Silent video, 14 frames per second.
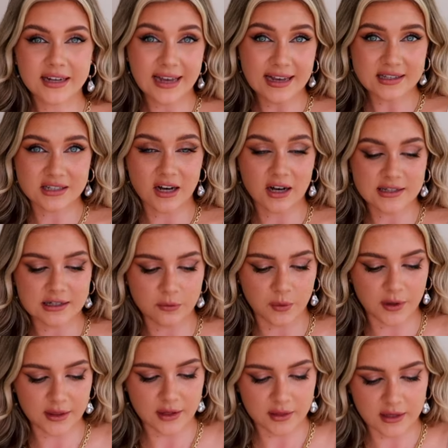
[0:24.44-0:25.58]
are going to get started
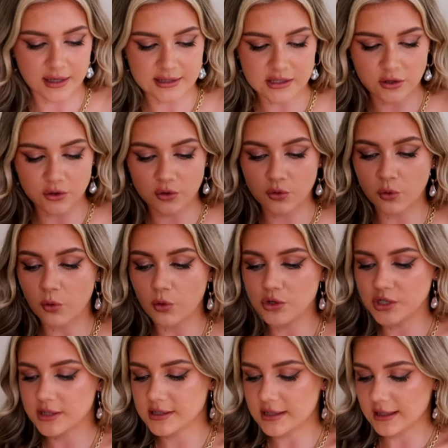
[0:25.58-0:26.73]
with this
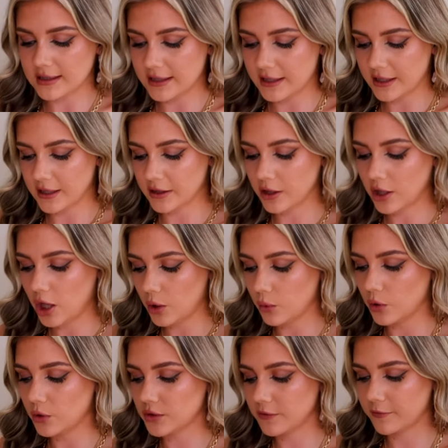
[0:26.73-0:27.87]
gorgeous linen
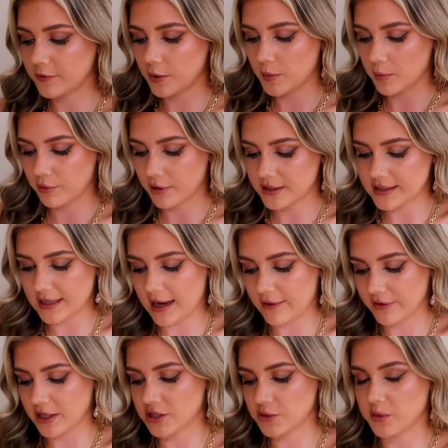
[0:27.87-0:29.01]
cord from Pretty
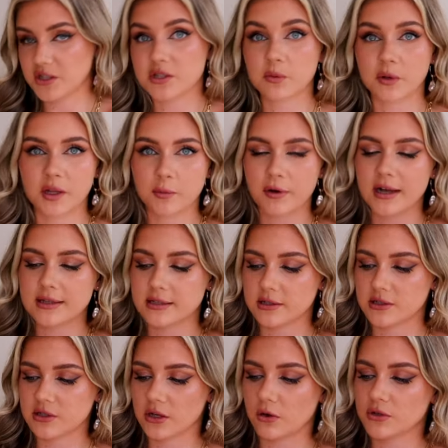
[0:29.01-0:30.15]
Lavish, which is one of the brands
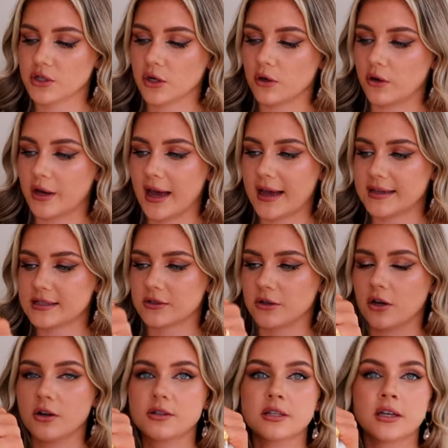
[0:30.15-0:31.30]
that's sold on
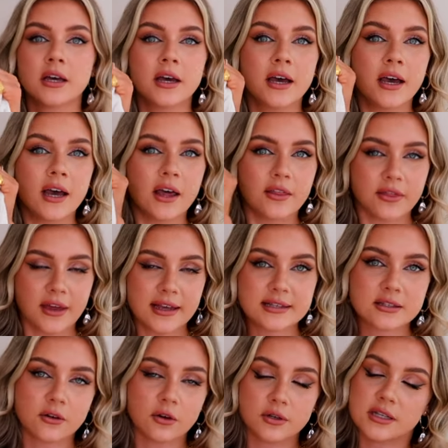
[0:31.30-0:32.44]
ASOS.
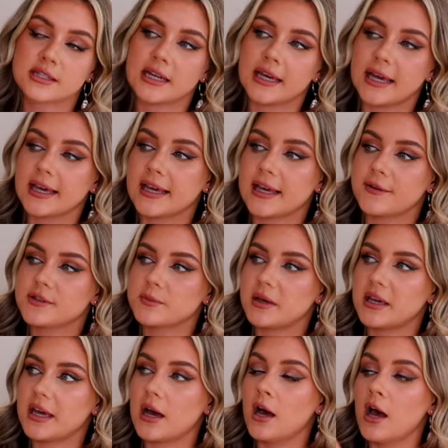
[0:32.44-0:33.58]
This honestly gives
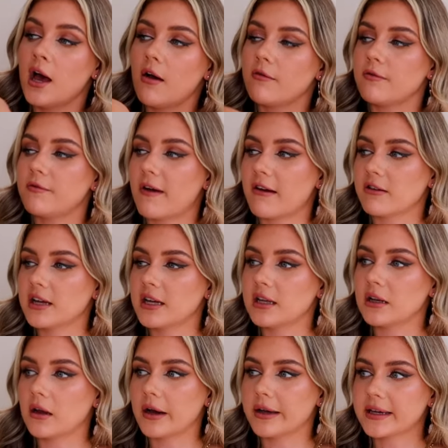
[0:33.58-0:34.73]
me very
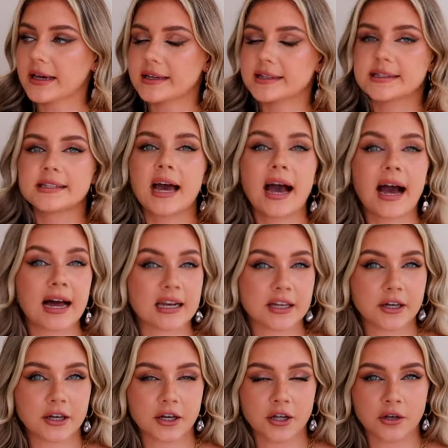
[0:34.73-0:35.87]
like
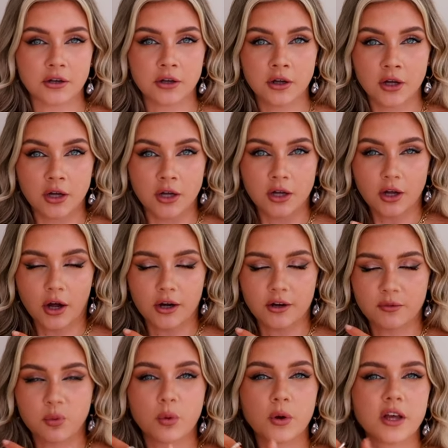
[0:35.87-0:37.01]
Italian kind
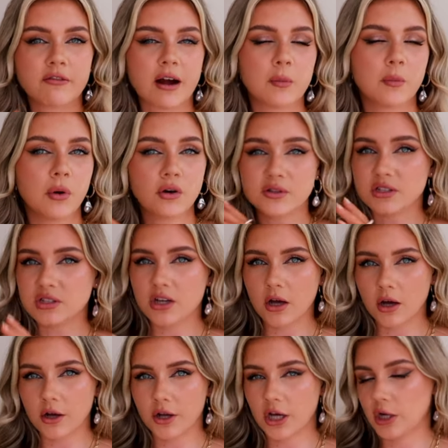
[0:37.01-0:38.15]
of walking around
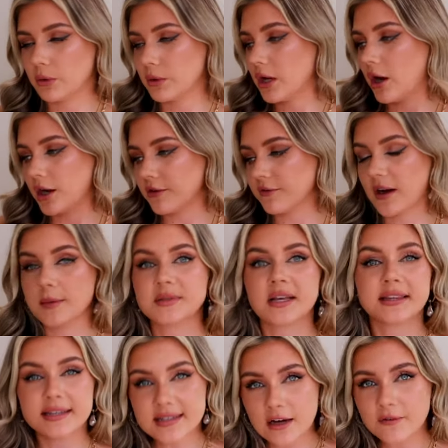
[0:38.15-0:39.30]
Positano kind of vibes.
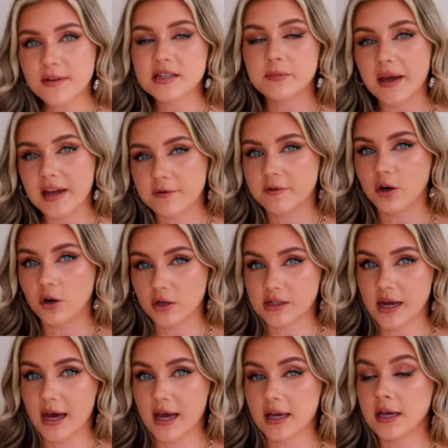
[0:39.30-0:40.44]
Like, this outfit is made for a
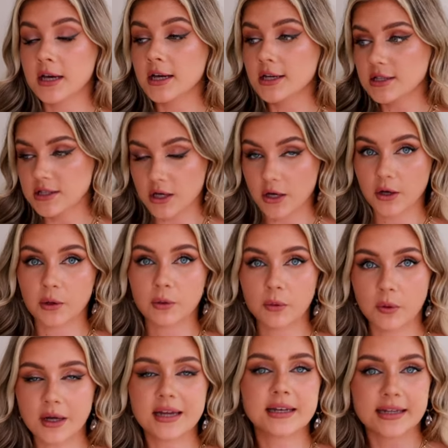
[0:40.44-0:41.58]
holiday, so
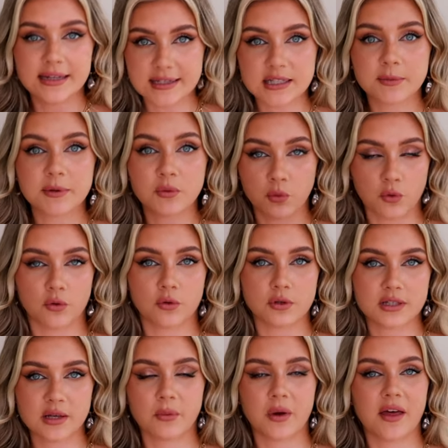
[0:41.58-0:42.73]
it needs to be worn
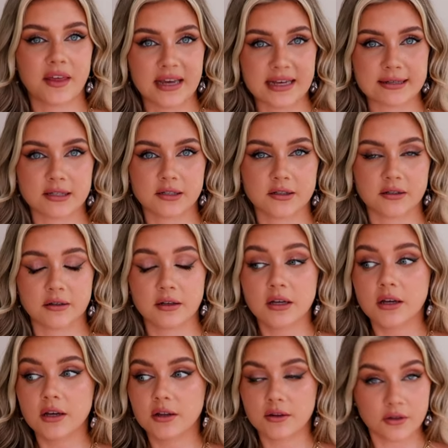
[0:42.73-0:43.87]
somewhere that isn't
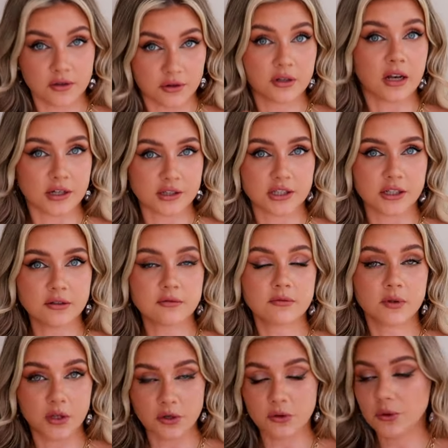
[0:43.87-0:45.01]
London,
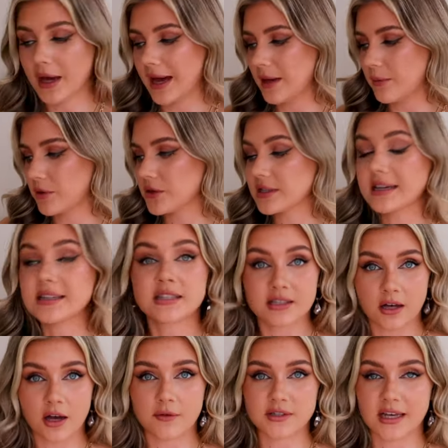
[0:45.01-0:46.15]
the UK, because it
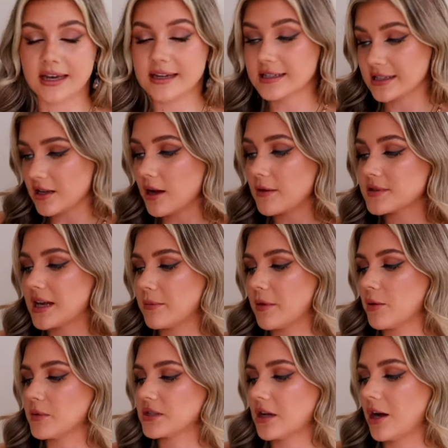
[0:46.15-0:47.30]
deserves it. It deserves that
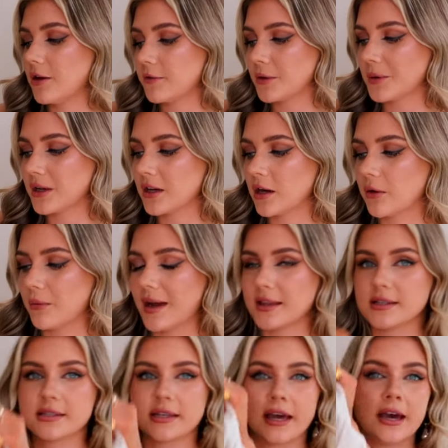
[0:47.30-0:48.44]
moment, so hopefully we can go away
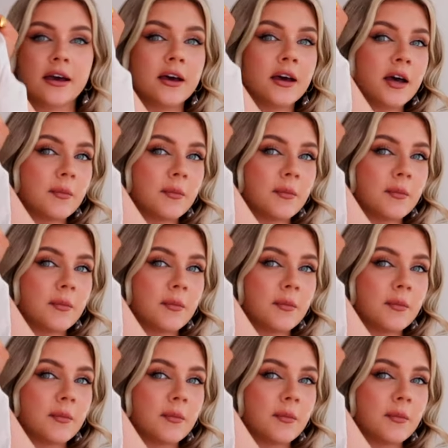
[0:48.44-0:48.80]
this year.